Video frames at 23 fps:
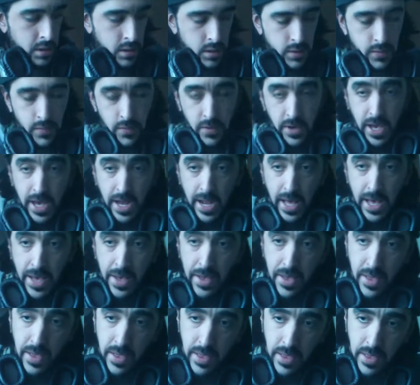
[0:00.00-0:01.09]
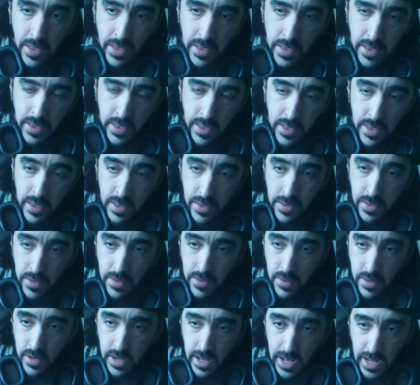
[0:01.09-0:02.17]
So again, I
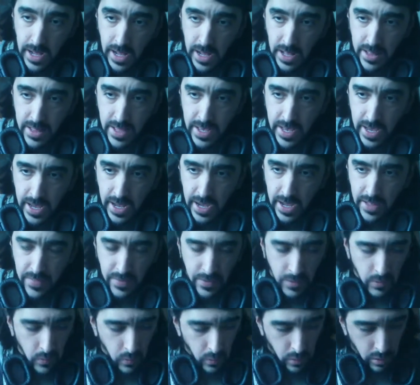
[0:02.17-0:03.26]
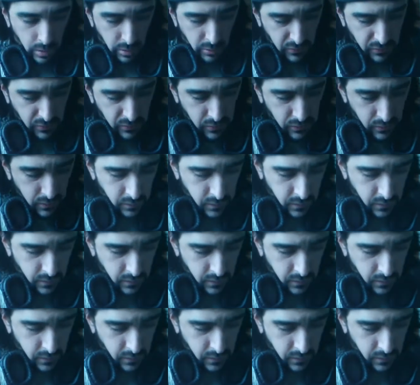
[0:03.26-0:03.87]
like to kind of get the corners.